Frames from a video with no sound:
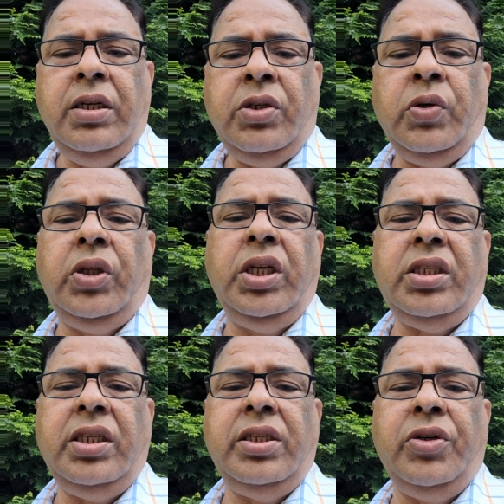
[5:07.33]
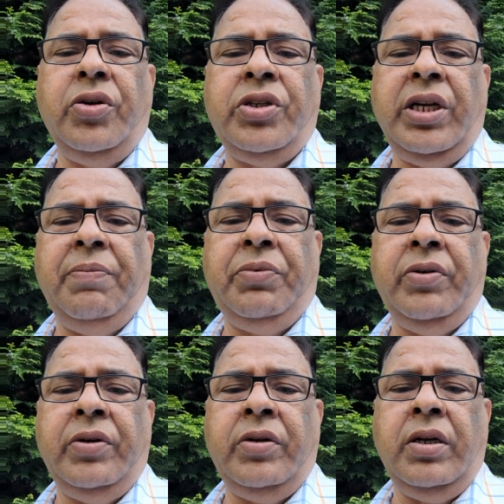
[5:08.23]
So this is your
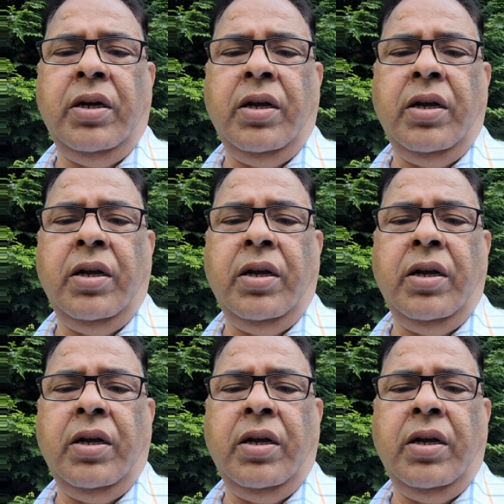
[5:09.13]
chapter